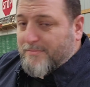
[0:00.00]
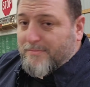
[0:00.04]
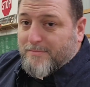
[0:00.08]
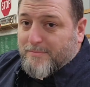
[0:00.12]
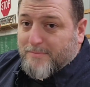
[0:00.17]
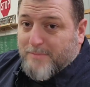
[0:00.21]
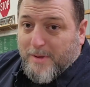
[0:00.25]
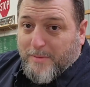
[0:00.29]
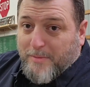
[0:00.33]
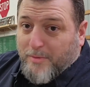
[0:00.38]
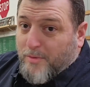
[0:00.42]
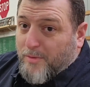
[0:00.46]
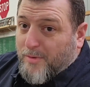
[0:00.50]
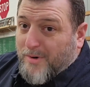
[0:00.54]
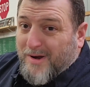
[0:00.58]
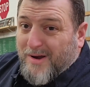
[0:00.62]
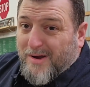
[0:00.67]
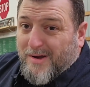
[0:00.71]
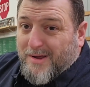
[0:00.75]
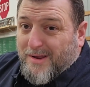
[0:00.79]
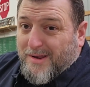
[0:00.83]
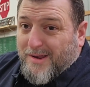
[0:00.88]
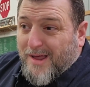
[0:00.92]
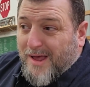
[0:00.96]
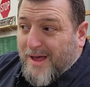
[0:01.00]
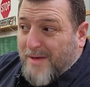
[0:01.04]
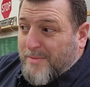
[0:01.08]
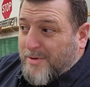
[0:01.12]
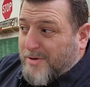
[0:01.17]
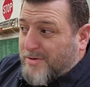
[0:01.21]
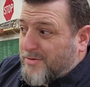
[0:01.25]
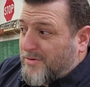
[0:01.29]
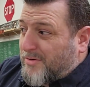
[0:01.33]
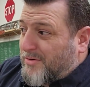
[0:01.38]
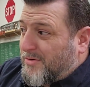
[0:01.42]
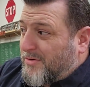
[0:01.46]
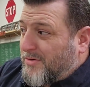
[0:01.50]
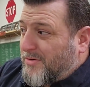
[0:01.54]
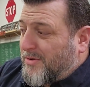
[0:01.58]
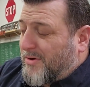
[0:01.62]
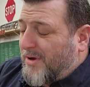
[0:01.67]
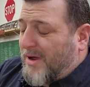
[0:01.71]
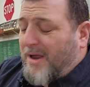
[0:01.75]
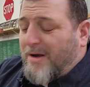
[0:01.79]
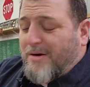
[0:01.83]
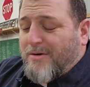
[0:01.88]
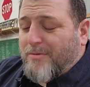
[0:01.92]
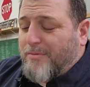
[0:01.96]
maybe more economical.
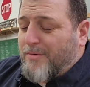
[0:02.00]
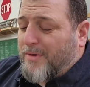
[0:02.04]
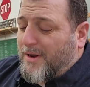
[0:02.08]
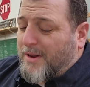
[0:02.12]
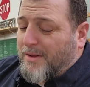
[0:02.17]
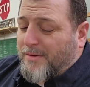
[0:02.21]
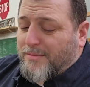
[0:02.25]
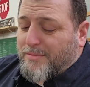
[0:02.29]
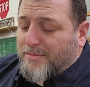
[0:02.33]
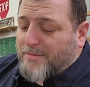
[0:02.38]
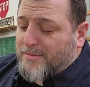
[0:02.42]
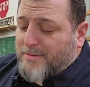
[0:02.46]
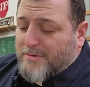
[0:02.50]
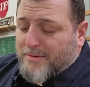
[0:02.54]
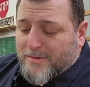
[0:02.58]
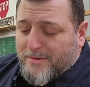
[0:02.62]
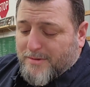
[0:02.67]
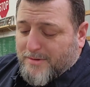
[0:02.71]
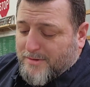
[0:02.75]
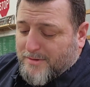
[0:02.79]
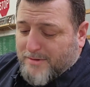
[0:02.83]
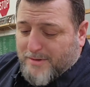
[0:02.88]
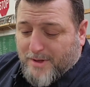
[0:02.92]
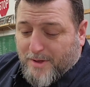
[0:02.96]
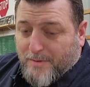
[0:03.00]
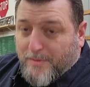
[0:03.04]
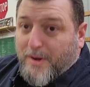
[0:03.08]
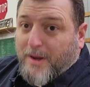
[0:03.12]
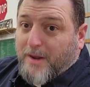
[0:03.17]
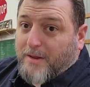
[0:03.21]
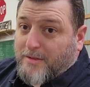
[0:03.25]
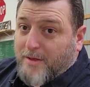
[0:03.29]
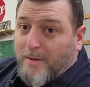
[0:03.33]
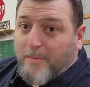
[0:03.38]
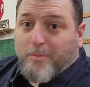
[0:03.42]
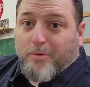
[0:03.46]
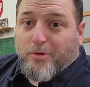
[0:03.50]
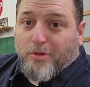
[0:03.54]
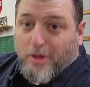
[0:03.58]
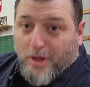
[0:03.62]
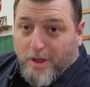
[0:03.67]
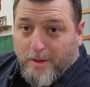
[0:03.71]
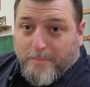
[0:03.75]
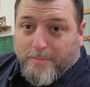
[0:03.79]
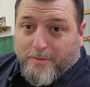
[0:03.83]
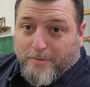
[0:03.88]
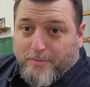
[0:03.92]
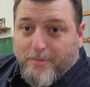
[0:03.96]
I don't know what else. I needed something
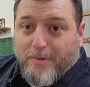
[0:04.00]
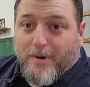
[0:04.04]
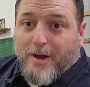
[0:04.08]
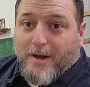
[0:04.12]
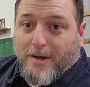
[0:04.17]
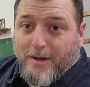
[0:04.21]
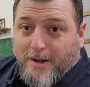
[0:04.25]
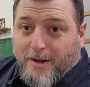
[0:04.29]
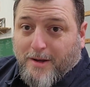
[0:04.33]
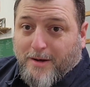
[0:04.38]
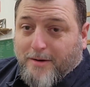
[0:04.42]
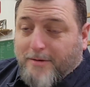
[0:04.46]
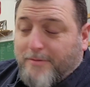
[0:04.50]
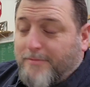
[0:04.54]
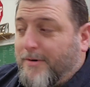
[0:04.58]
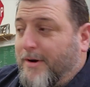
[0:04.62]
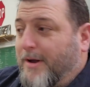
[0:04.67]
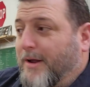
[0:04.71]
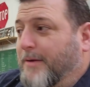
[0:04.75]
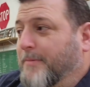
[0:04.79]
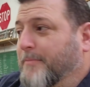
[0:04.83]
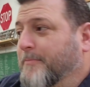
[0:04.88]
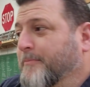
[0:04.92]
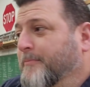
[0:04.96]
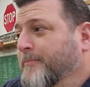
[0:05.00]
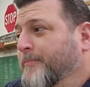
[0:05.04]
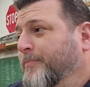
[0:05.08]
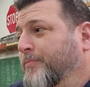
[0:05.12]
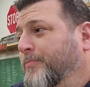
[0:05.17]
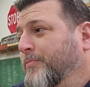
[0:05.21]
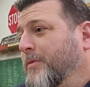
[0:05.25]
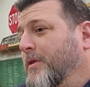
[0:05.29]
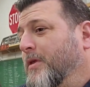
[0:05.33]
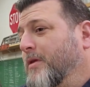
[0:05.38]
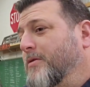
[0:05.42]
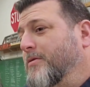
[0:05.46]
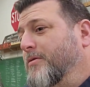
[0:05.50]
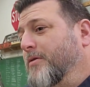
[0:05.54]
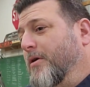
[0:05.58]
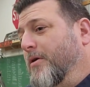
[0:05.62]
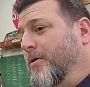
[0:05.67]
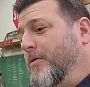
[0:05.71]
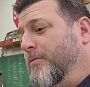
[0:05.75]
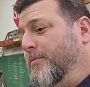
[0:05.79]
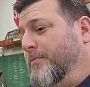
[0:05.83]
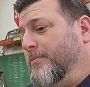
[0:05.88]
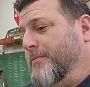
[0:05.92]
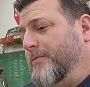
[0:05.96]
cheap is what I needed, right?
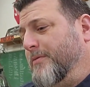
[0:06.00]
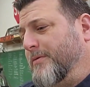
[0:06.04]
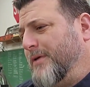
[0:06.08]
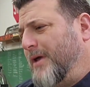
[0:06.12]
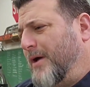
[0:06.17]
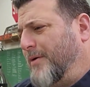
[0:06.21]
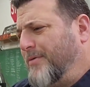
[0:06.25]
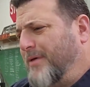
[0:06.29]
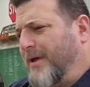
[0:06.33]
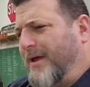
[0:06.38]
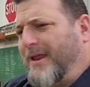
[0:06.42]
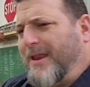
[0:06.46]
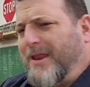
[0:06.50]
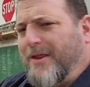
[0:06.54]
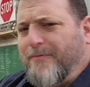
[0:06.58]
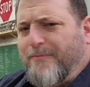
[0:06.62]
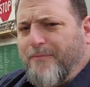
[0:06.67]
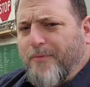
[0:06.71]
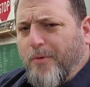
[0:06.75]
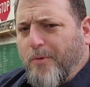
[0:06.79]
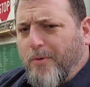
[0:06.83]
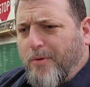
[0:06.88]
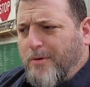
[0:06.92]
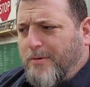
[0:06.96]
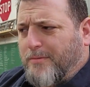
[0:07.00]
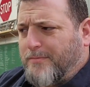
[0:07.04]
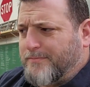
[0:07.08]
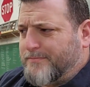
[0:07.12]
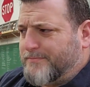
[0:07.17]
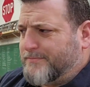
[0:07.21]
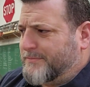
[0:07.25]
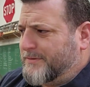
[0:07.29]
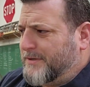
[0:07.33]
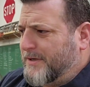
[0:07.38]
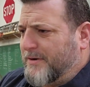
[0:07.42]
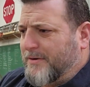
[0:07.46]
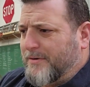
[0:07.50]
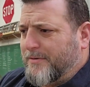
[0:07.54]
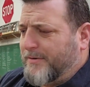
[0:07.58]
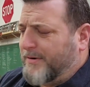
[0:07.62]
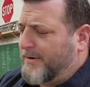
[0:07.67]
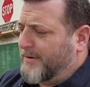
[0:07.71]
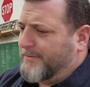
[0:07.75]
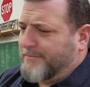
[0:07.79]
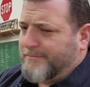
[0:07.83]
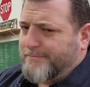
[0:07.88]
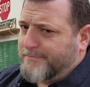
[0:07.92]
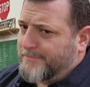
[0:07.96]
So, cause I was like an E4, and
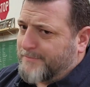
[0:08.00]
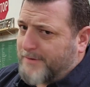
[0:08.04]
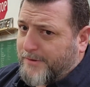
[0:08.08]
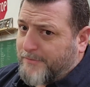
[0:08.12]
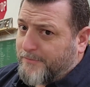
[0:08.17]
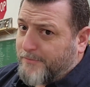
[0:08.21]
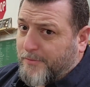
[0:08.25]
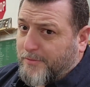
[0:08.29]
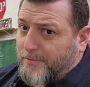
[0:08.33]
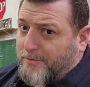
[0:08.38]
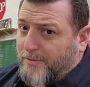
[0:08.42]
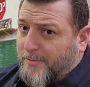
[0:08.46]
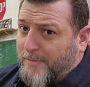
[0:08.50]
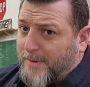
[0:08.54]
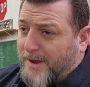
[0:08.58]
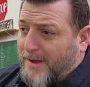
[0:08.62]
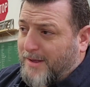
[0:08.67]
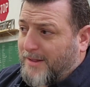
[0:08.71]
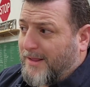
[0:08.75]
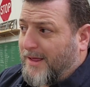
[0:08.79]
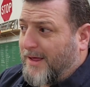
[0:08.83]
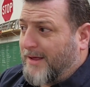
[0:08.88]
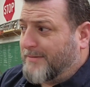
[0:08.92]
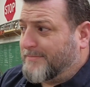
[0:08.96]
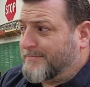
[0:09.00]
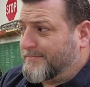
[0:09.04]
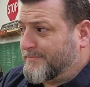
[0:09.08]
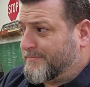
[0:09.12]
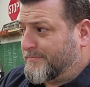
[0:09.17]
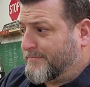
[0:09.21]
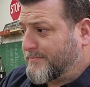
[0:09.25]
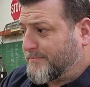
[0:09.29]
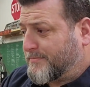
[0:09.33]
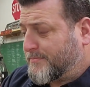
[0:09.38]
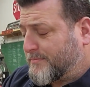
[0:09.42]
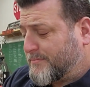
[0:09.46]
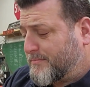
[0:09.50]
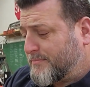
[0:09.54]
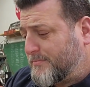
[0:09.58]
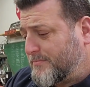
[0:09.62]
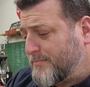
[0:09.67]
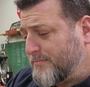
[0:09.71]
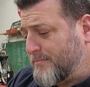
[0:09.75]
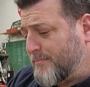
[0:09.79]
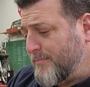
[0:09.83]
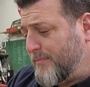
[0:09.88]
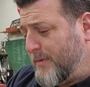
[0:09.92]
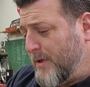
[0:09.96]
E4s don't make a lot.
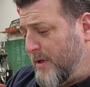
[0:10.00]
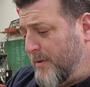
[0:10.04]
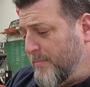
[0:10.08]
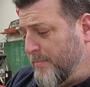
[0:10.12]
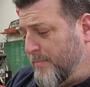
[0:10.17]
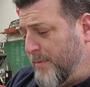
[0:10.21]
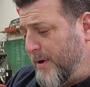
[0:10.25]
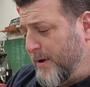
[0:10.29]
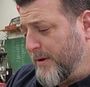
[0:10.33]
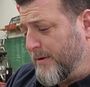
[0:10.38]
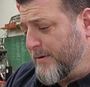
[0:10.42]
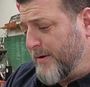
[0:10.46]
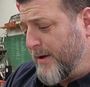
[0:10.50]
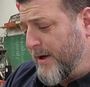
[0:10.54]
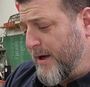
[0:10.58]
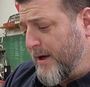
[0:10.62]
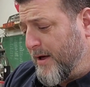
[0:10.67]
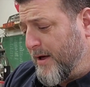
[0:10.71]
But